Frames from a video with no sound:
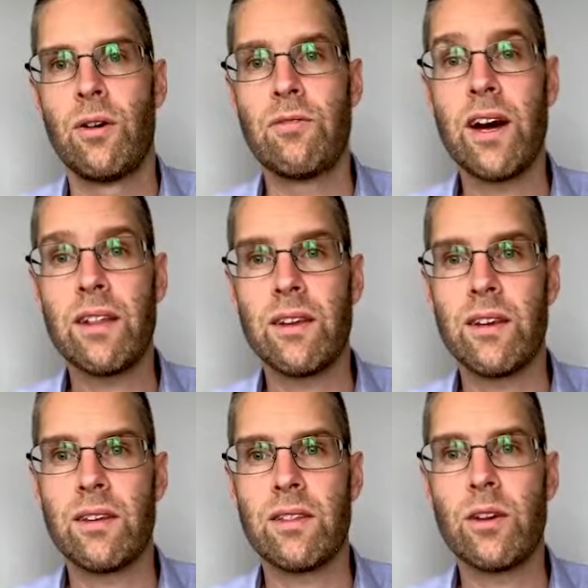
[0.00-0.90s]

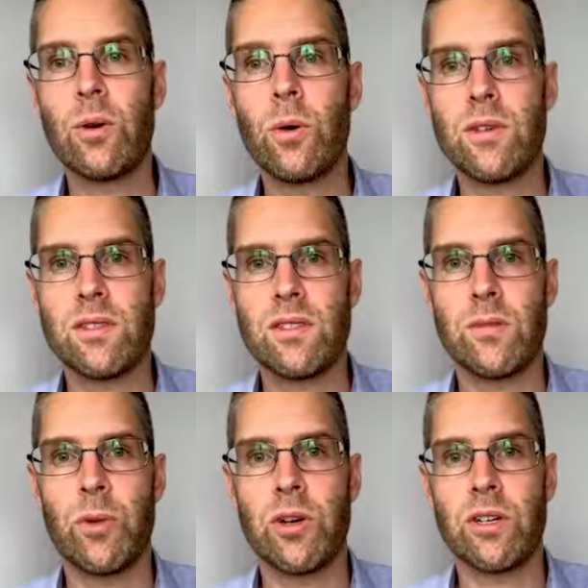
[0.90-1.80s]
Finally, the goal is to
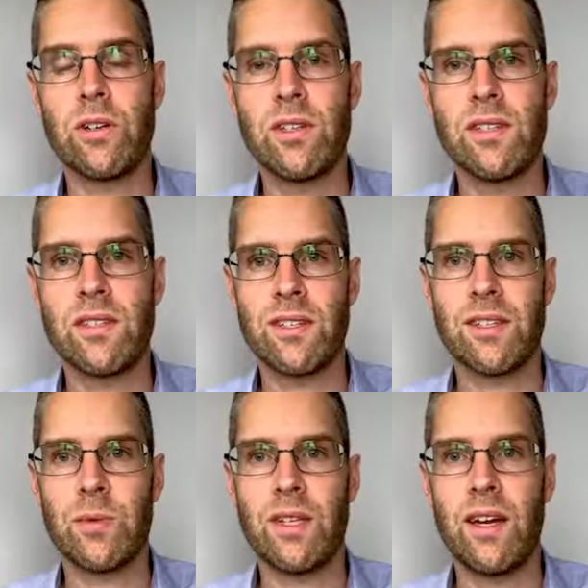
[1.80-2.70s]
support good decisions
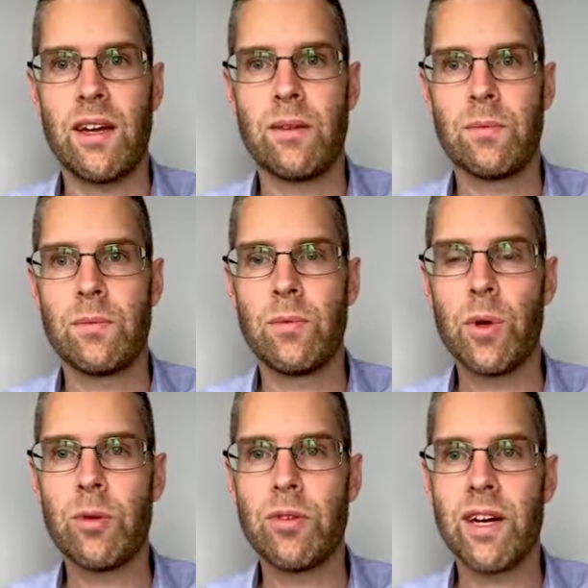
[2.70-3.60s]
with data. We
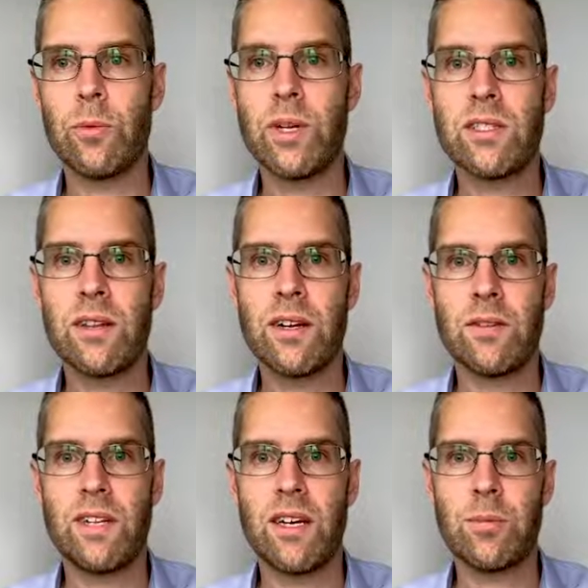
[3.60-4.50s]
provide a rich layer
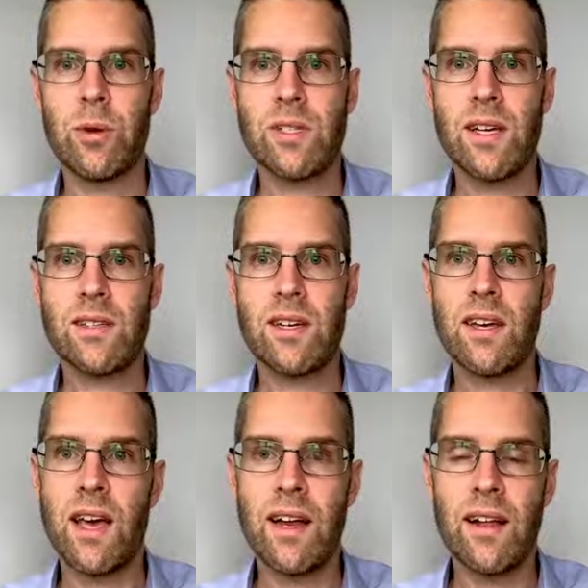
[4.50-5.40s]
of data processing,
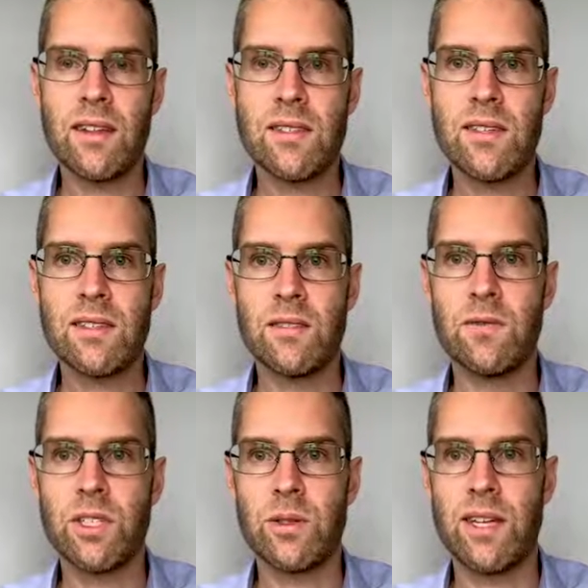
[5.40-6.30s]
analysis, and
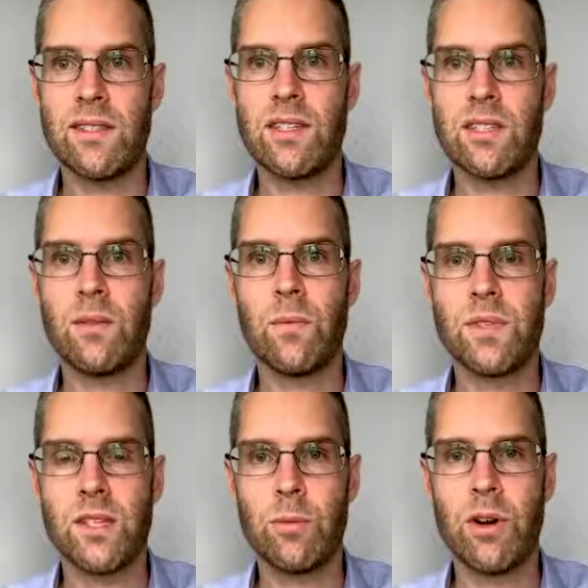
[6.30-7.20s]
visualization,
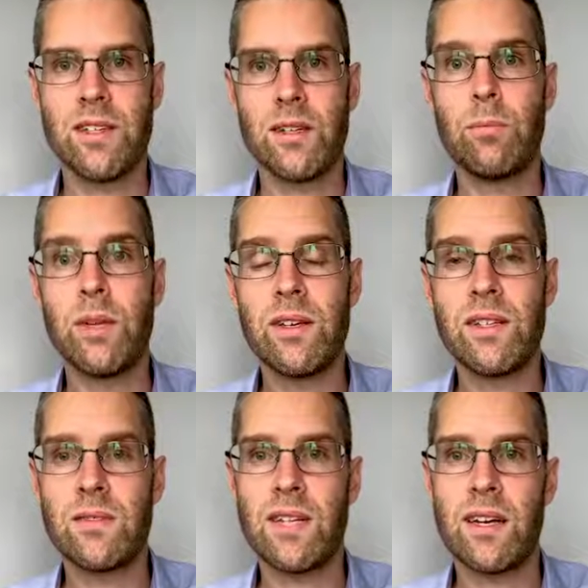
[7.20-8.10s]
summarizing
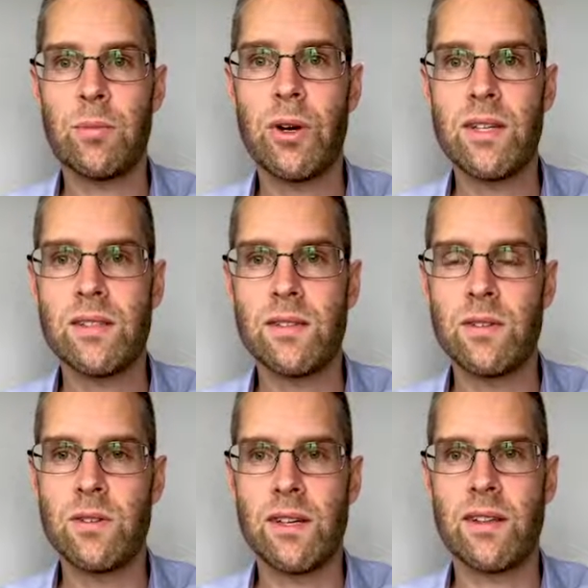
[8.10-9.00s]
millions of data points
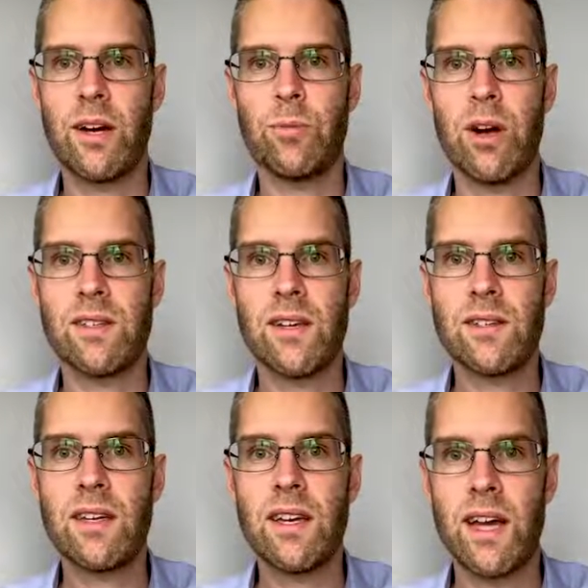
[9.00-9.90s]
using cloud
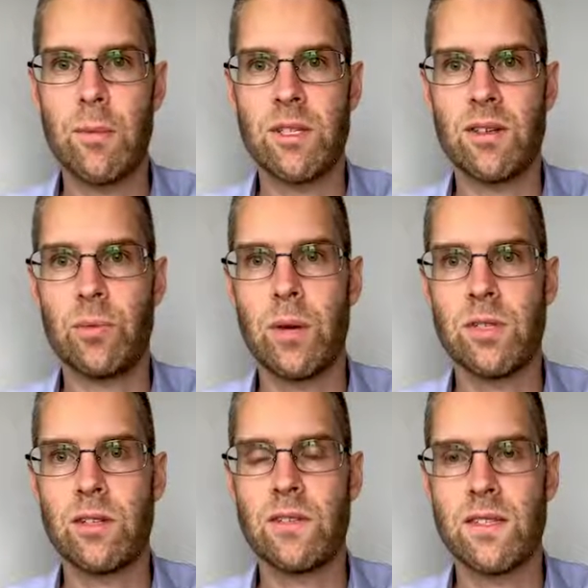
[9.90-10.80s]
processing and Amazon Web
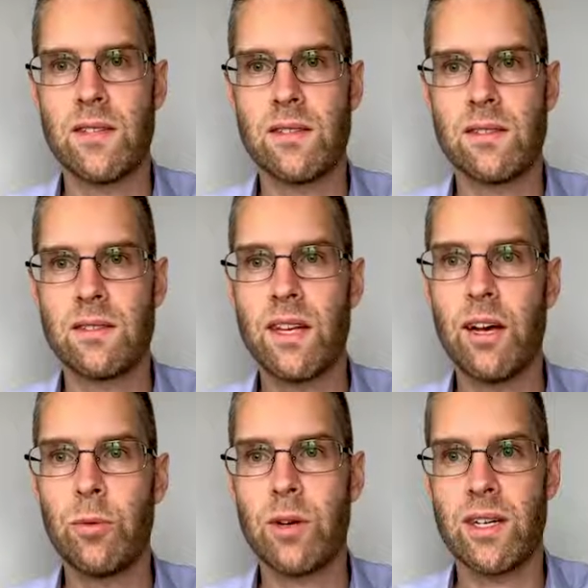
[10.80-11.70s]
Services to
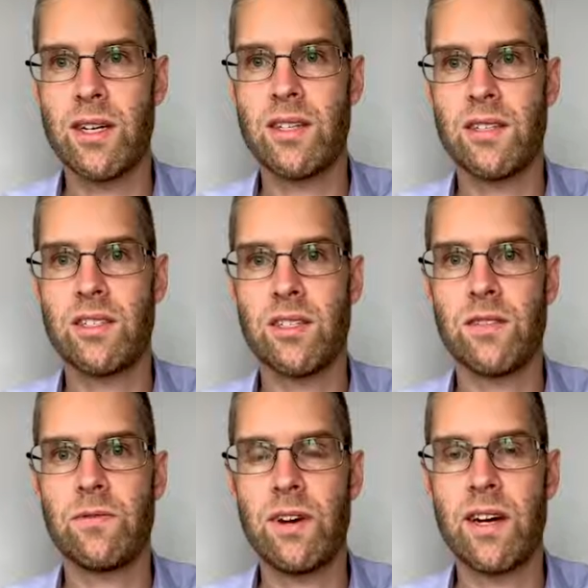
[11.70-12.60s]
help
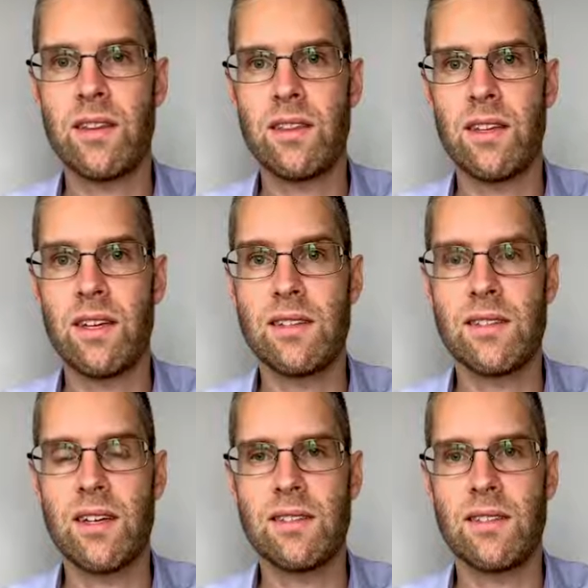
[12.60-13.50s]
organizations find the
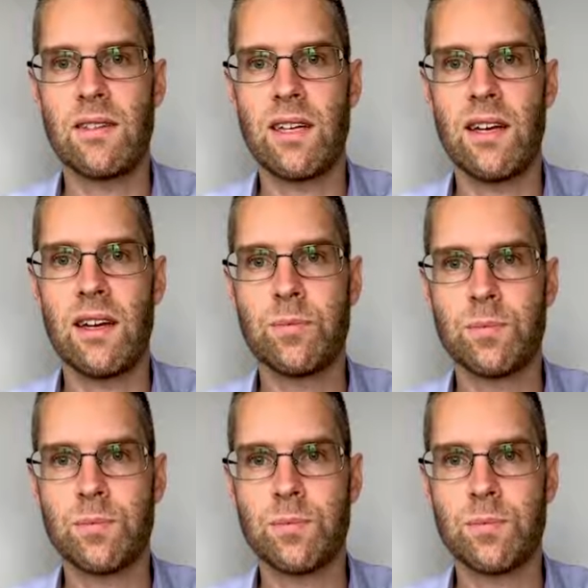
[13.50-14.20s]
insights in their data.